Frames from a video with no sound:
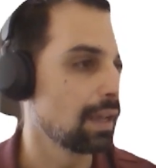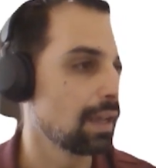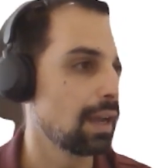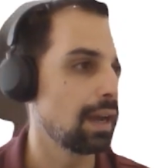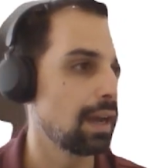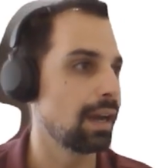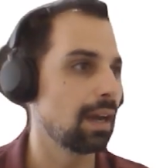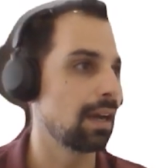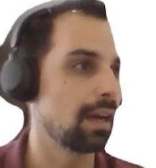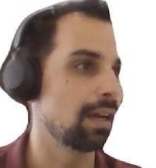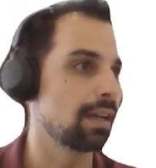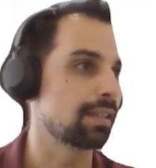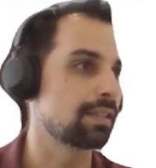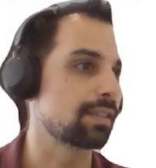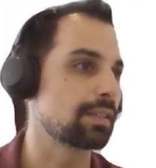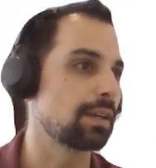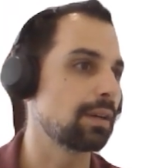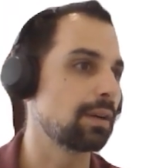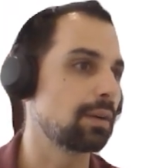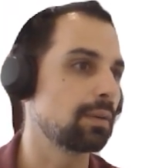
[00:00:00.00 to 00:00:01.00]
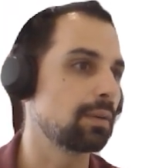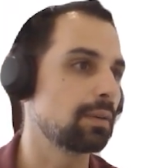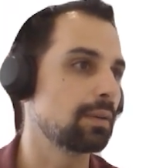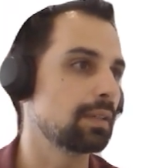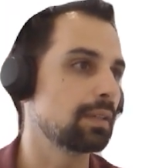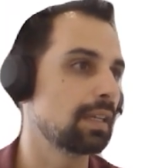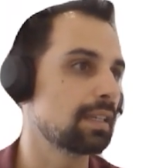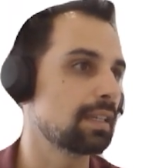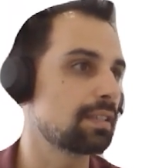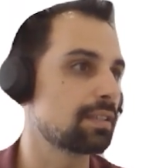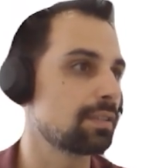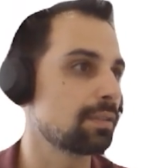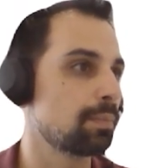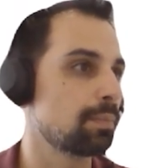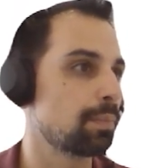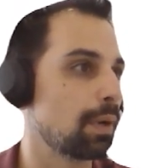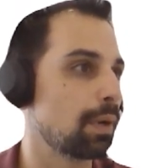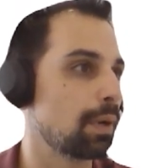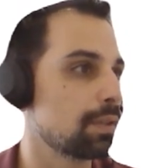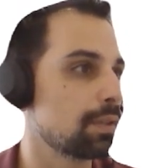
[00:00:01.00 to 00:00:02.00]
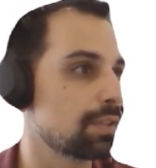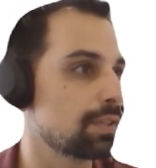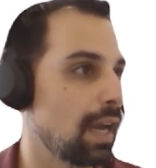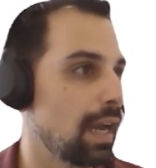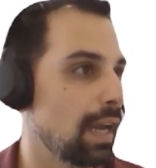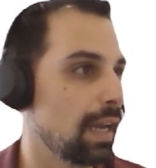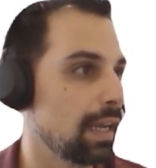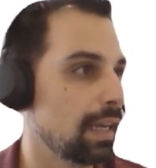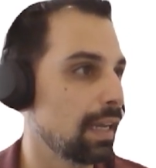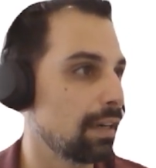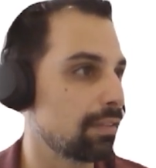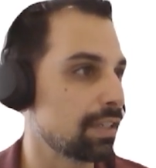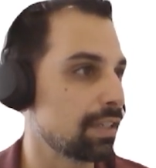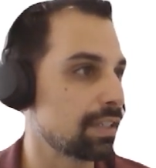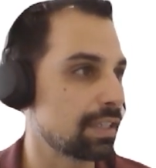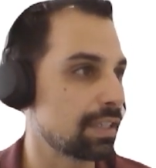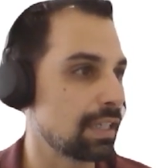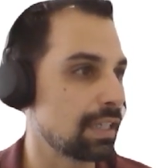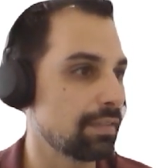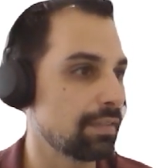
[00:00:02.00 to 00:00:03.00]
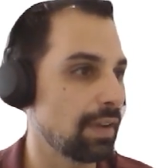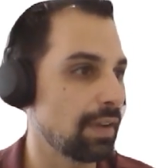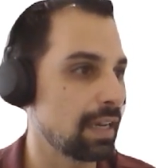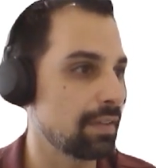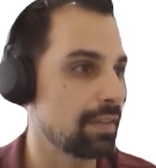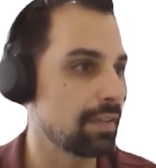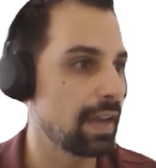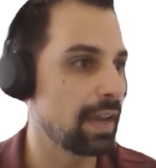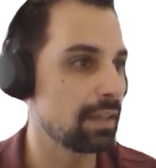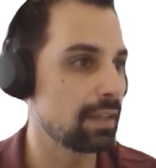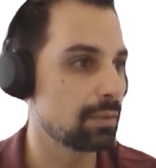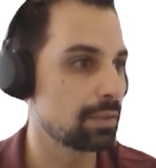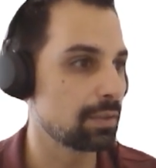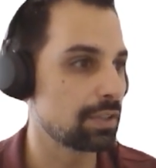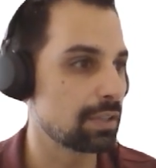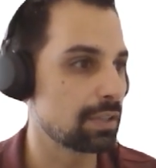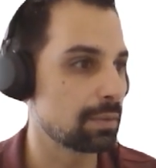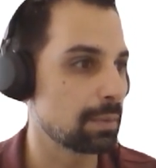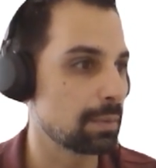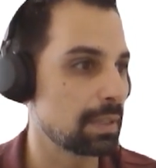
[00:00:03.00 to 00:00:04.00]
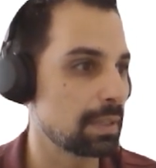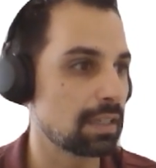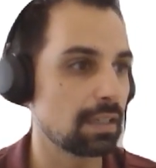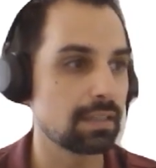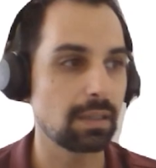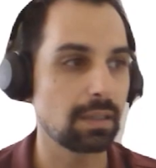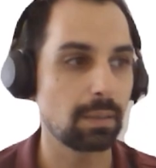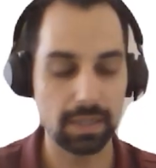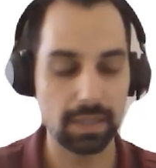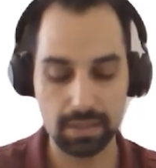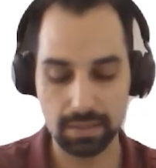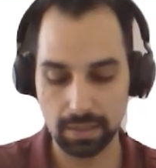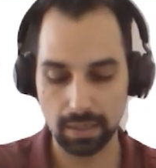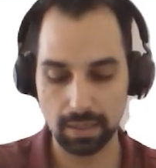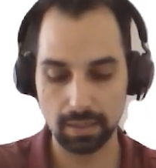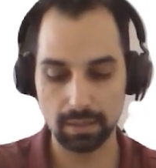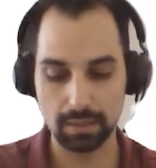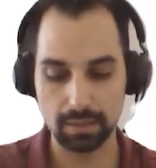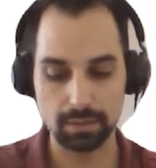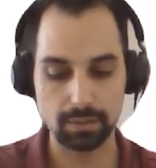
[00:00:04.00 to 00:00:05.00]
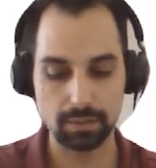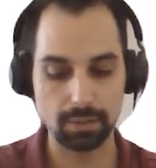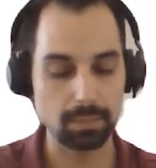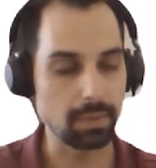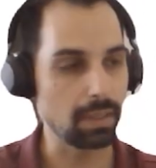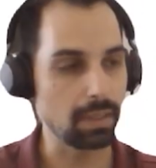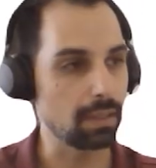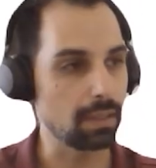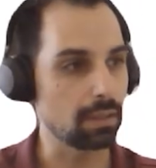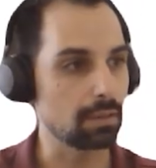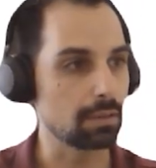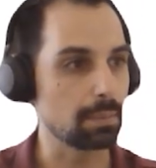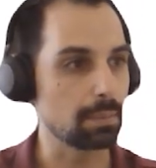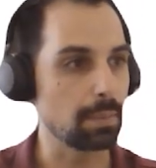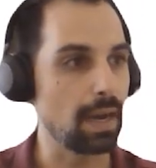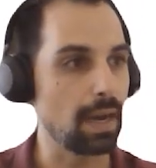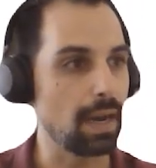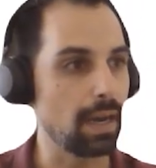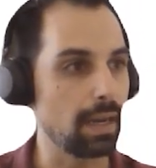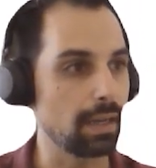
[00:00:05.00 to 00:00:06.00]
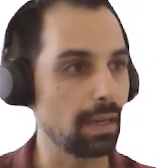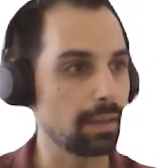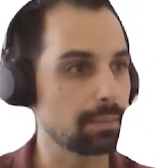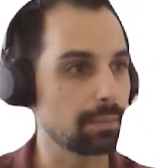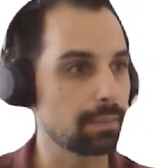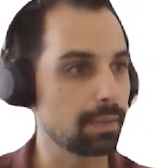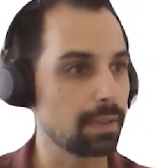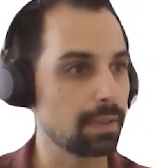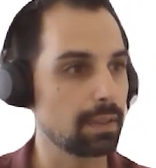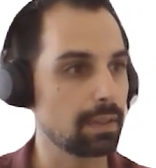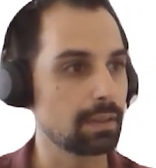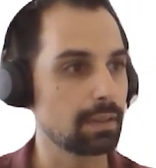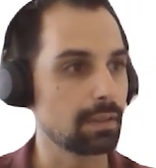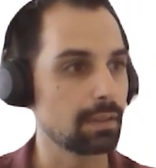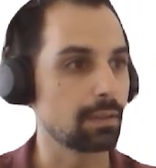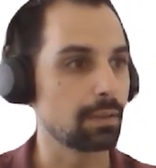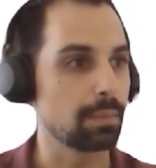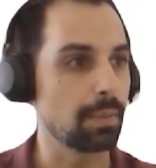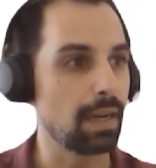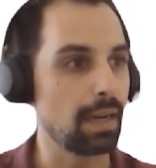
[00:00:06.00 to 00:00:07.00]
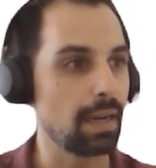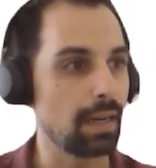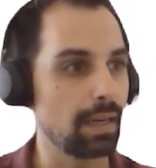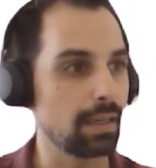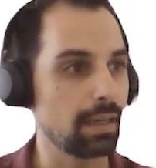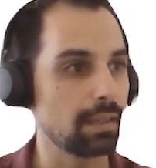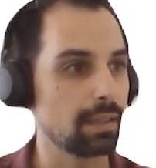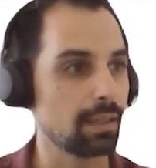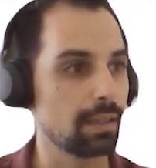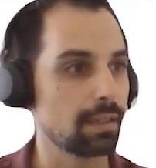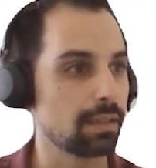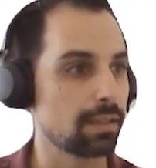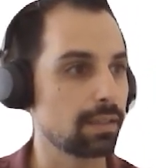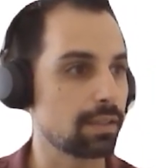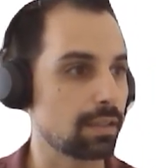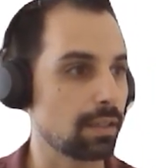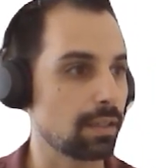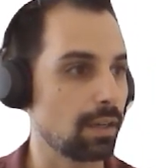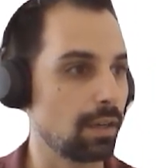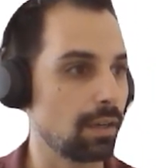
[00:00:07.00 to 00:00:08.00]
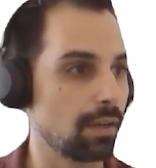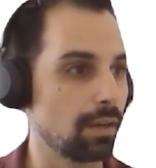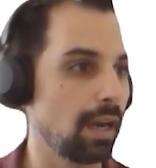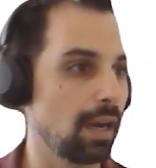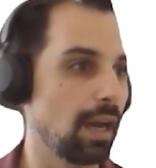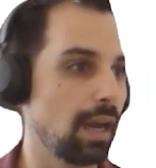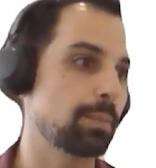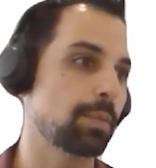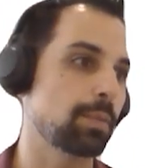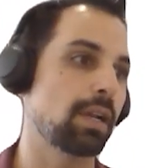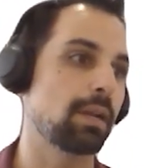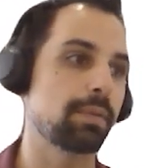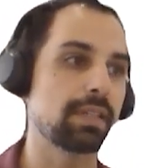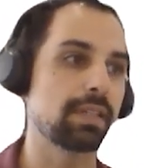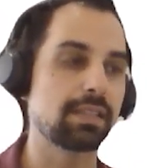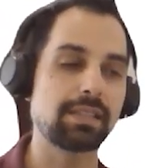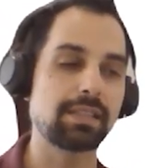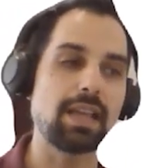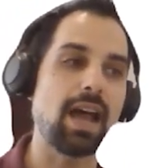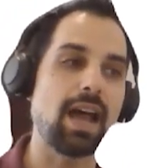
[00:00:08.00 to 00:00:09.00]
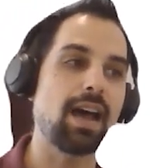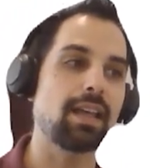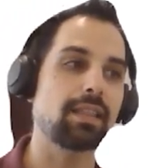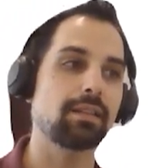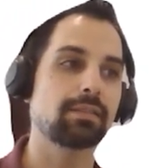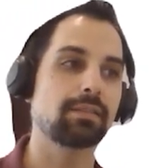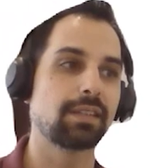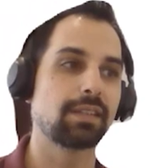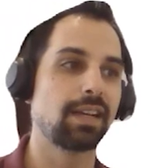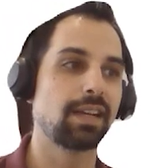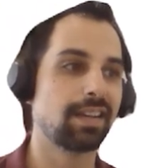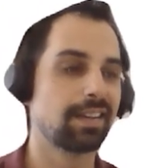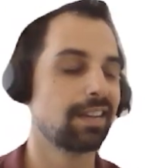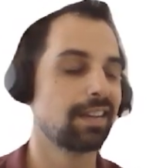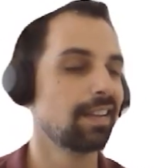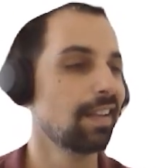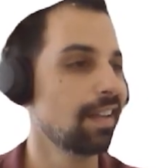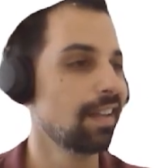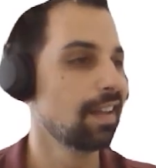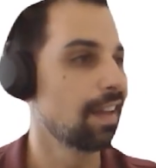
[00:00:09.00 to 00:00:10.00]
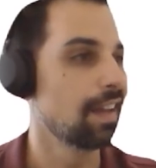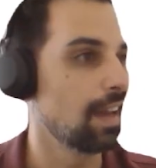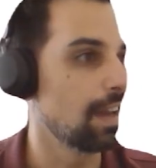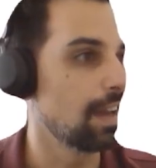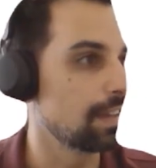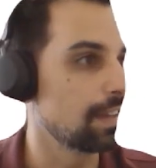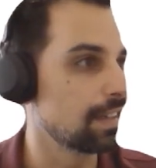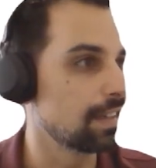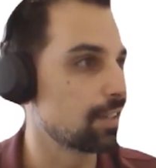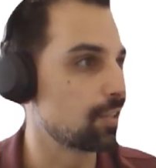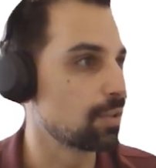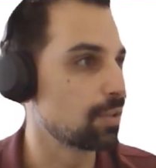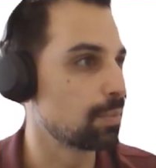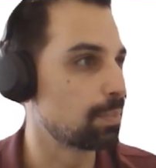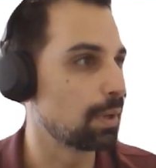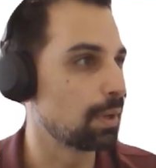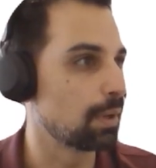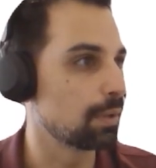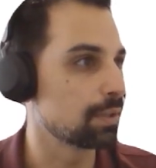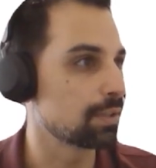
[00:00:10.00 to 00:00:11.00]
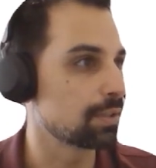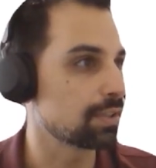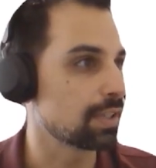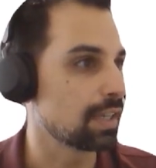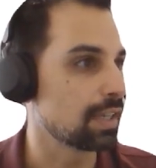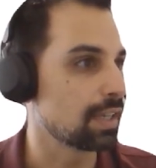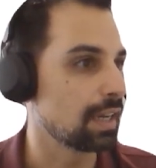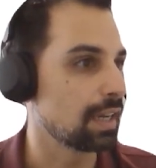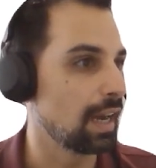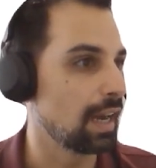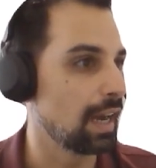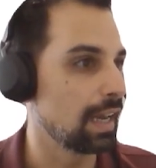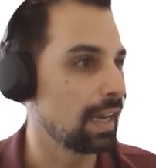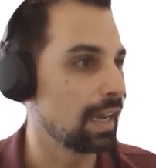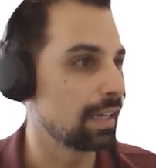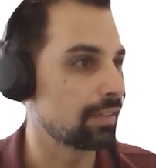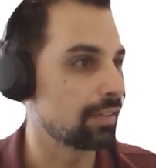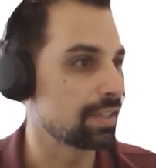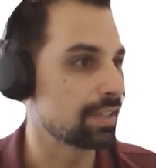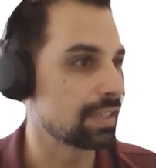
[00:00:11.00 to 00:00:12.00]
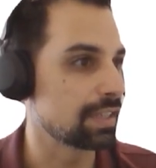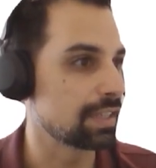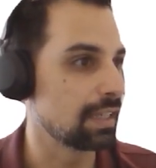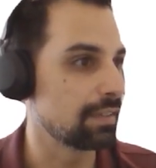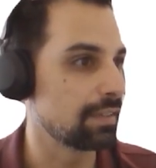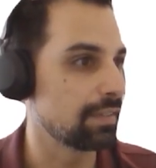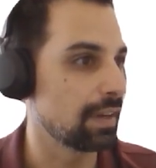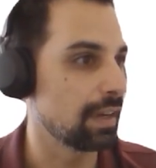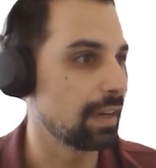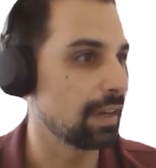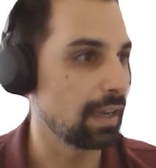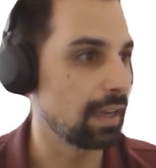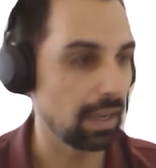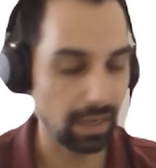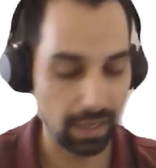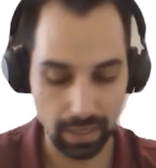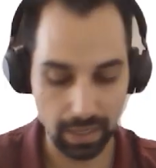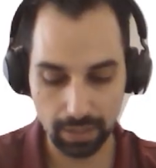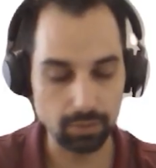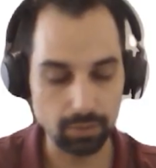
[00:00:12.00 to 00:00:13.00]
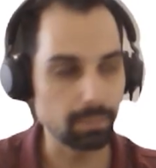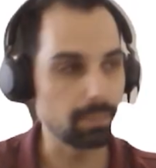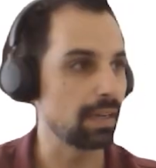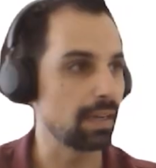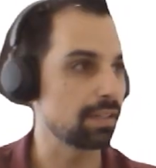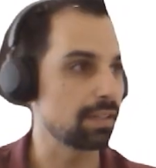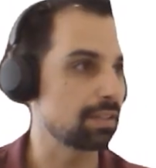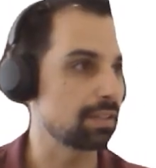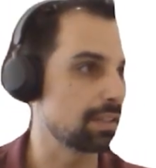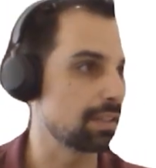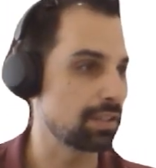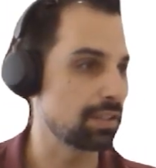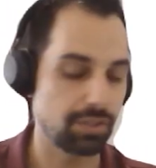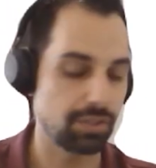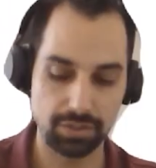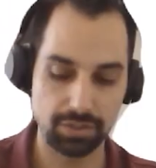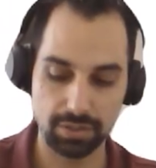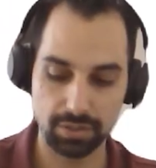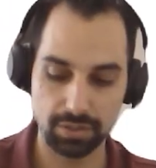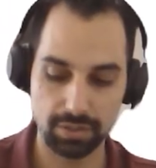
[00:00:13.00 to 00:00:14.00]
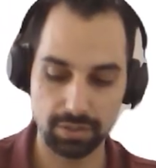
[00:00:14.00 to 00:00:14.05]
So let's suppose I receive an event, which is basically somebody saying to me goodbye, goodbye. So I'm gonna be sad. And let's suppose I receive a hello message.